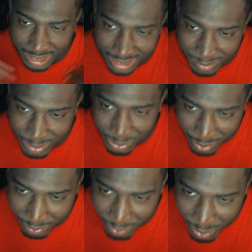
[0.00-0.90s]
Give me the
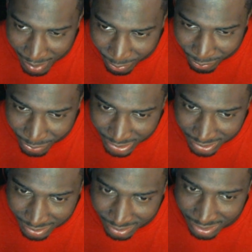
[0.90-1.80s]
one full power
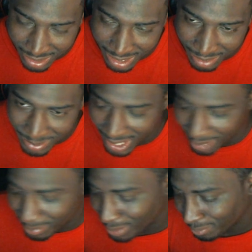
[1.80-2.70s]
Frieza. I'll be happy.